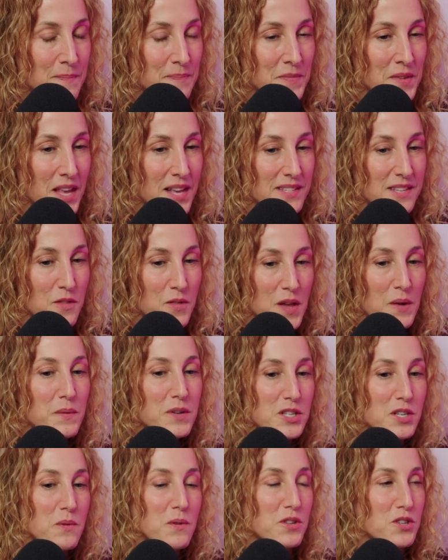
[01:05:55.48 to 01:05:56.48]
is a thing we
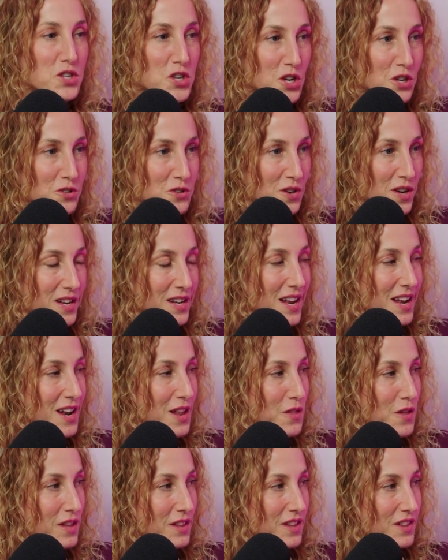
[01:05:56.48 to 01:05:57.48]
do with children. And I
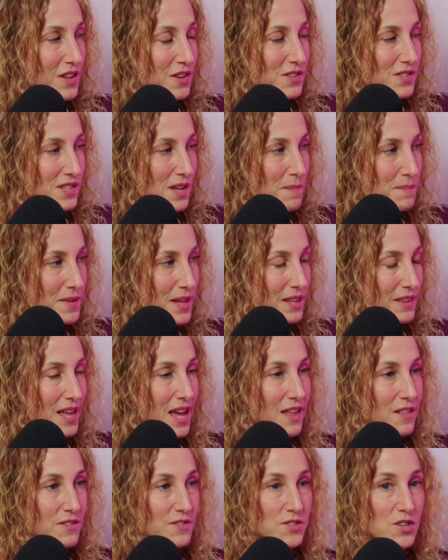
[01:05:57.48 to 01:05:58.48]
think that there's something
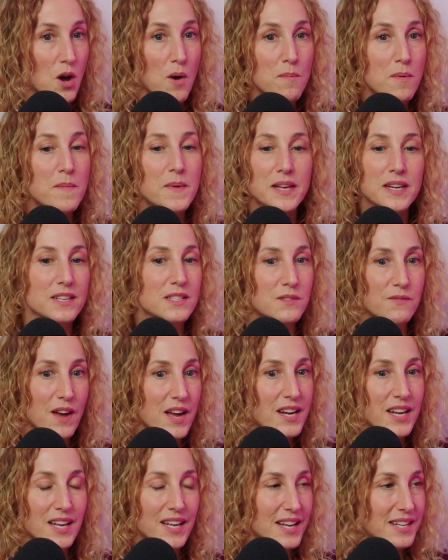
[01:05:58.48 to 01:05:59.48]
that dopamine is
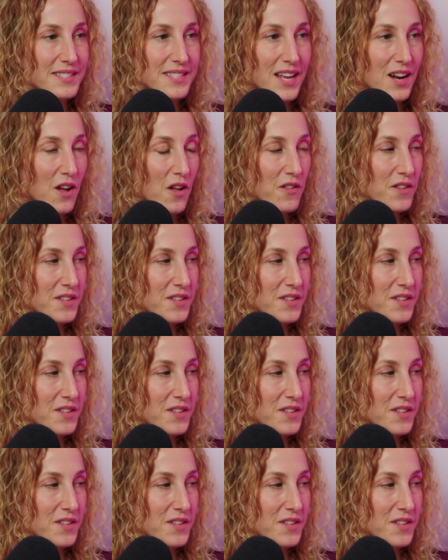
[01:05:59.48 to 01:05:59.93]
fighting against that all the